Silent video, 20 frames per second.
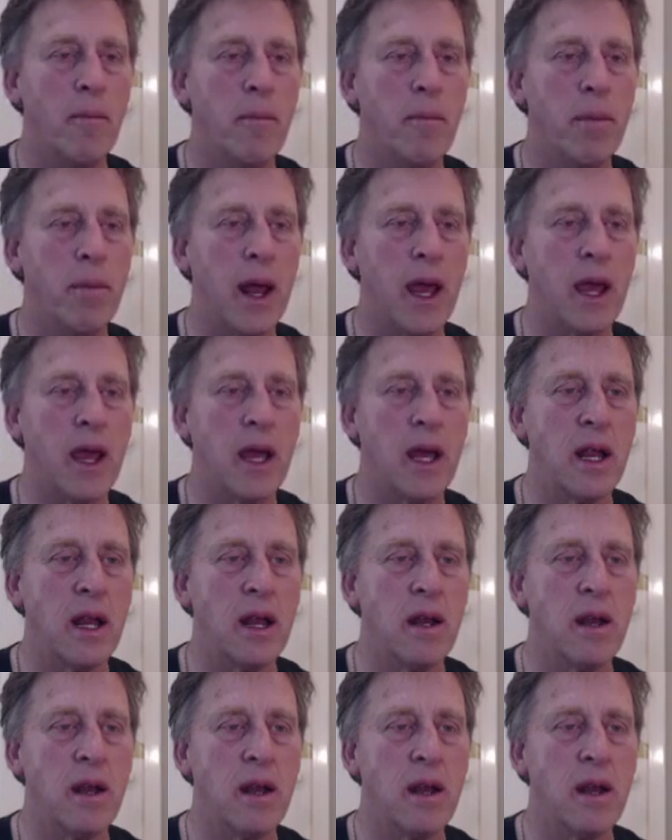black
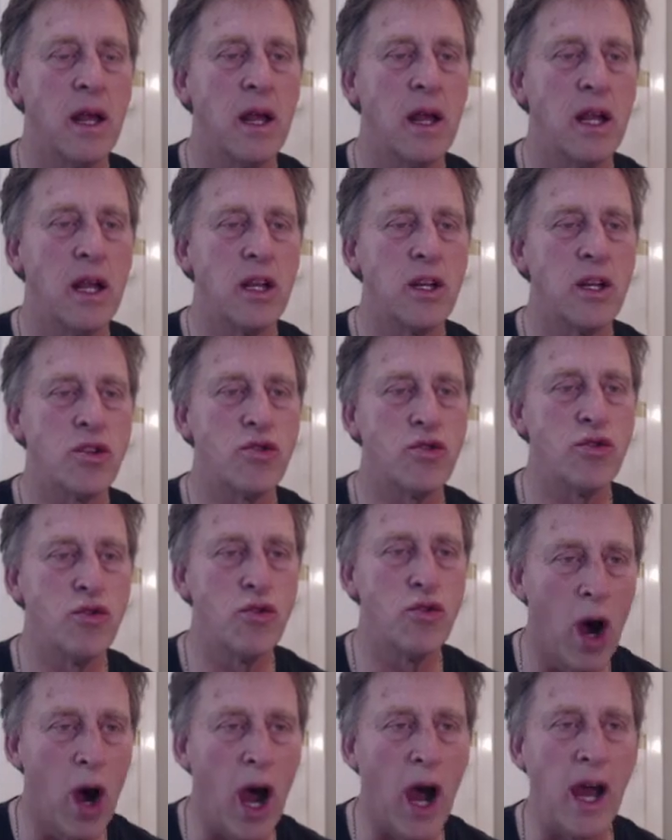can
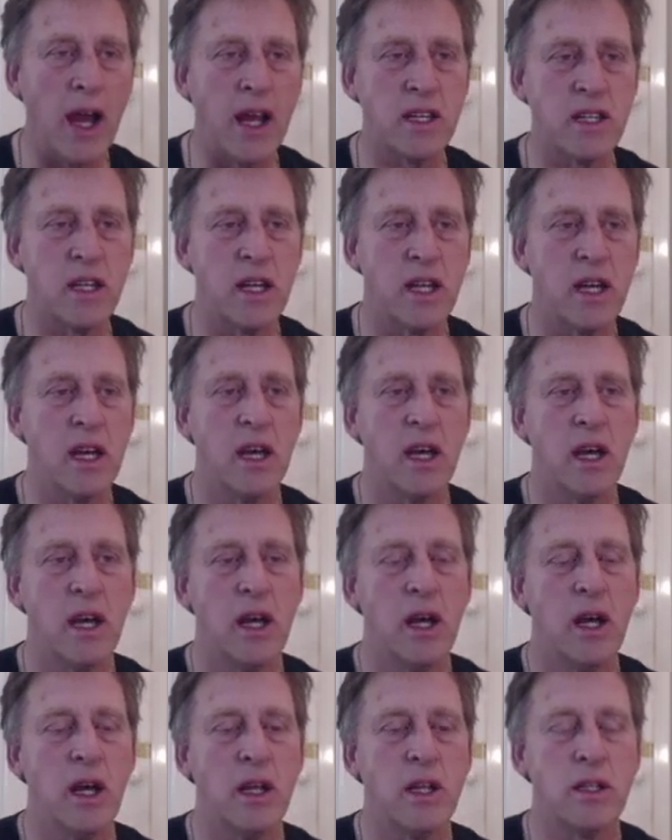try to
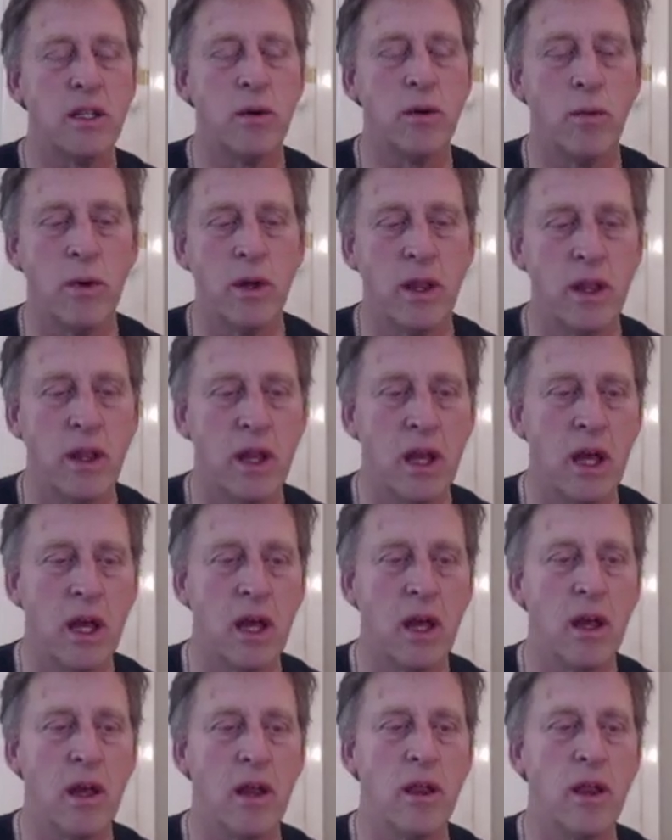win
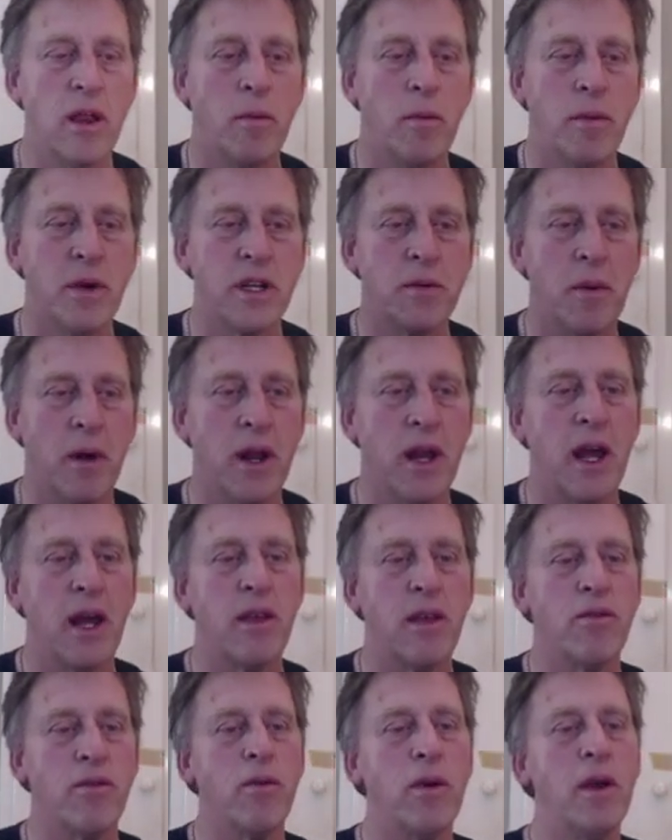the bishop on
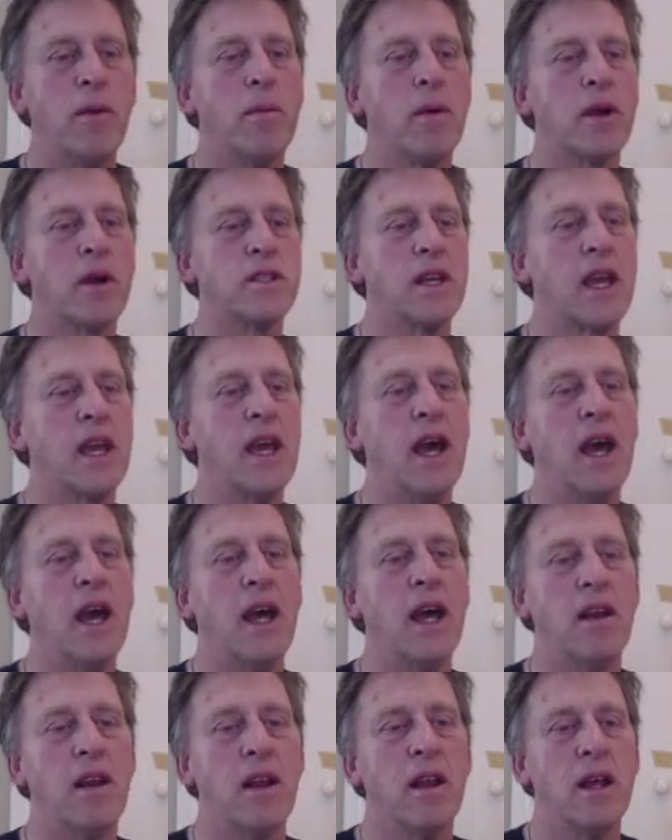a3, because it
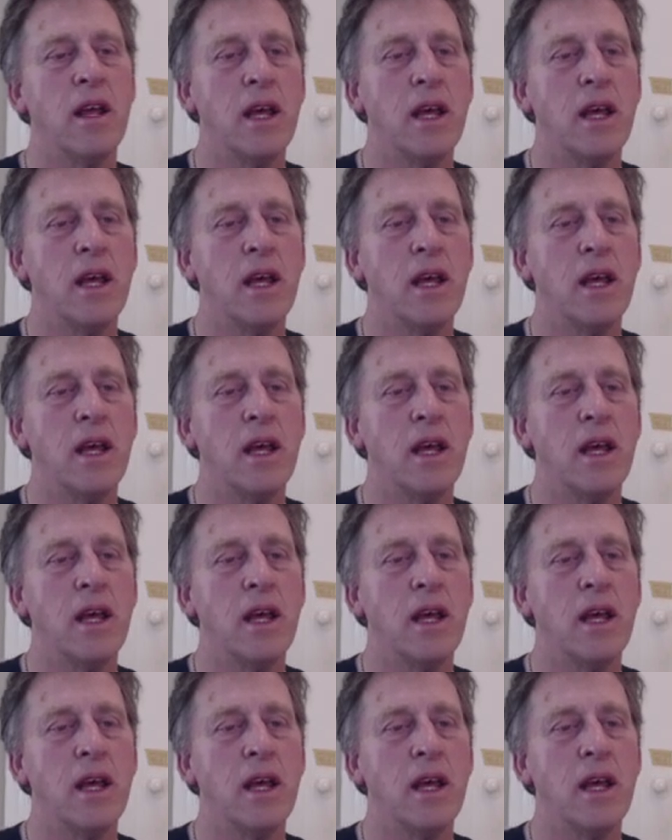can't.